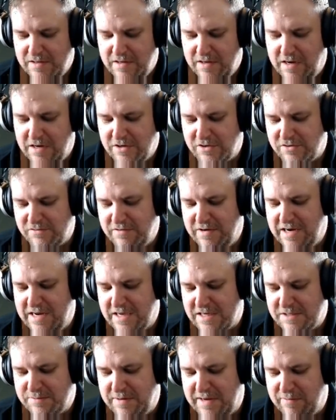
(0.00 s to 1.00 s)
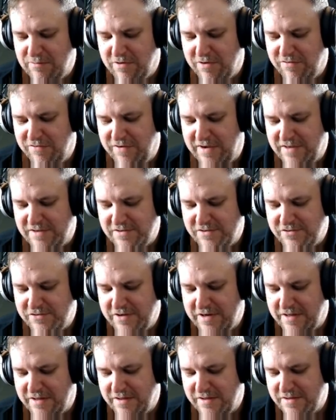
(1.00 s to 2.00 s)
It doesn't really explain what a feat of
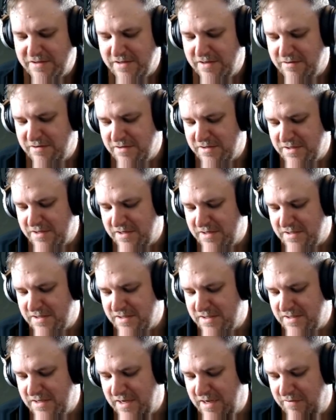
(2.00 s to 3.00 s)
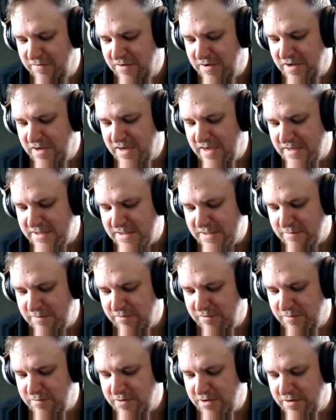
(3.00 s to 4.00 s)
strength is, though, does it? Because, as I say, if you can get some
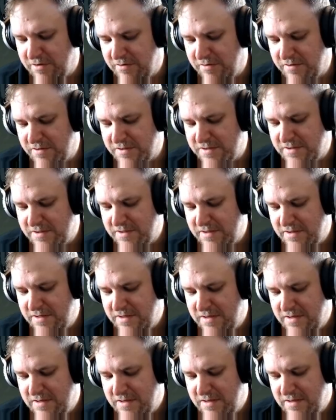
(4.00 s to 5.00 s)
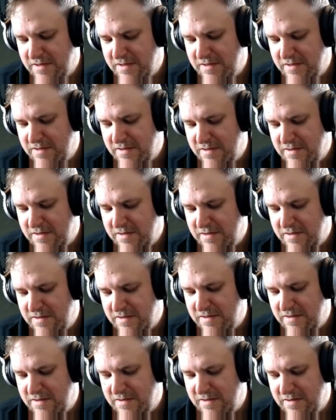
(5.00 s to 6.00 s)
of them and not others.
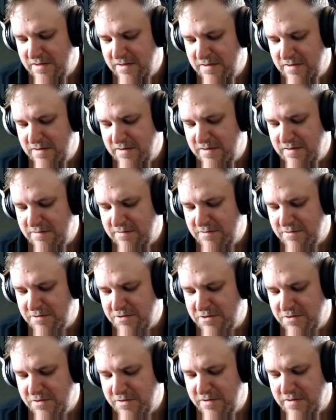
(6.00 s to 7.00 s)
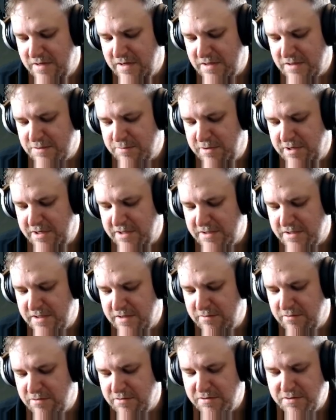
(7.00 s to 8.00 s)
I'm not sure that that explains
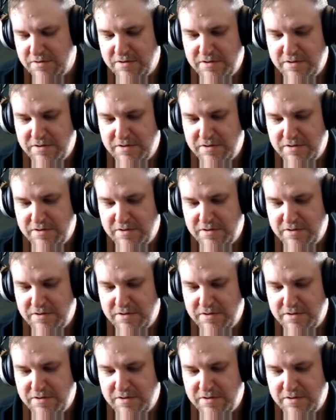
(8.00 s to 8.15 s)
that one